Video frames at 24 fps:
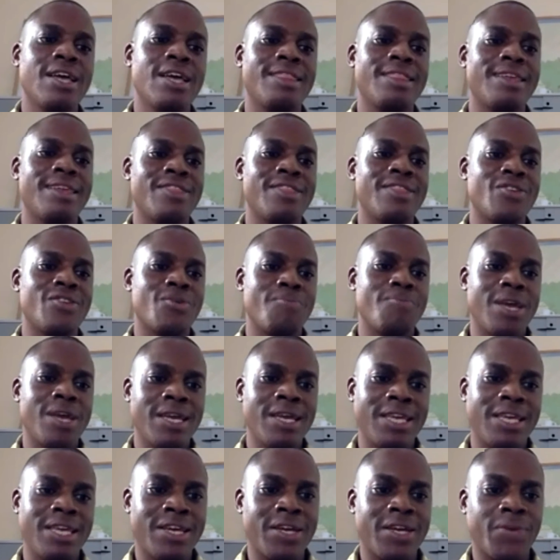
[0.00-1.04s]
they're
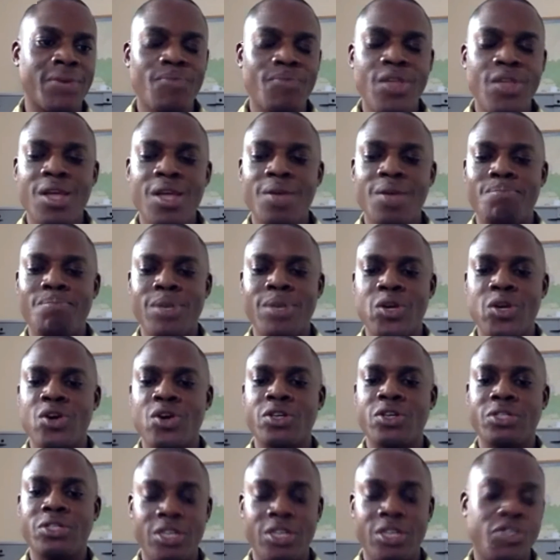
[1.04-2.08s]
making,
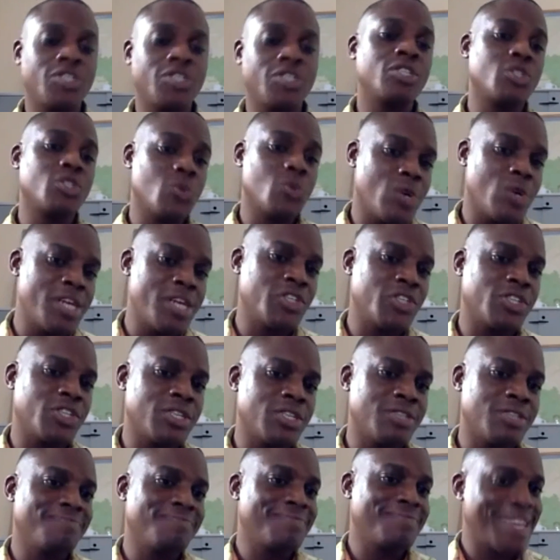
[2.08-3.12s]
because their
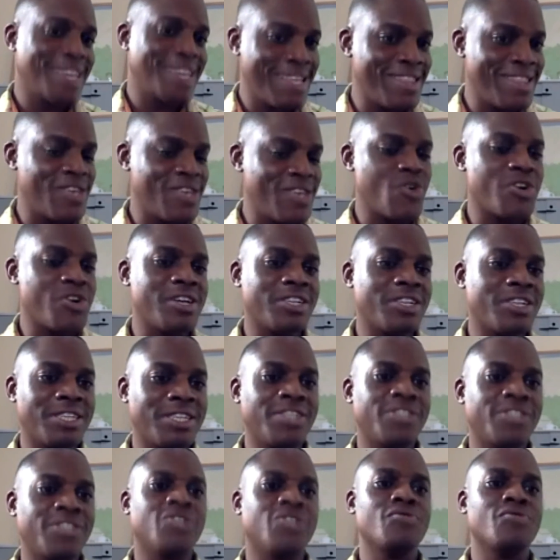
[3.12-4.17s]
situation in the
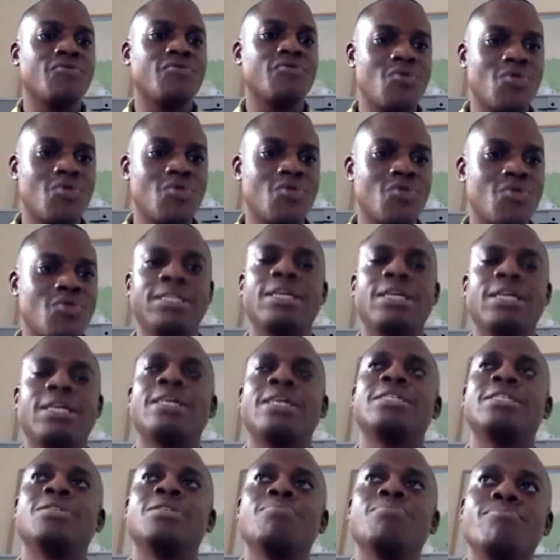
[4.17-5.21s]
organization, of course, has
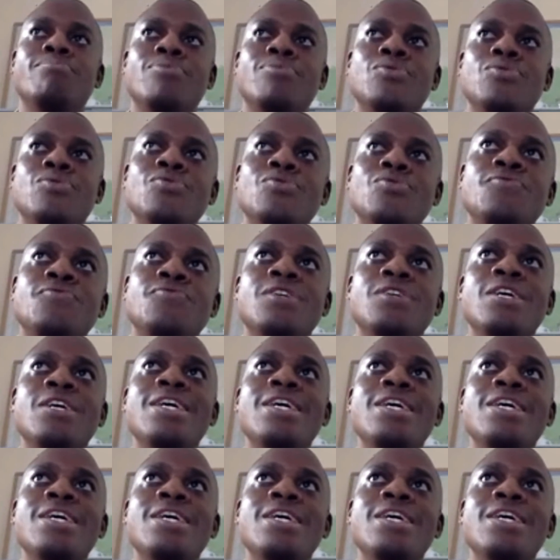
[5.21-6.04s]
improved.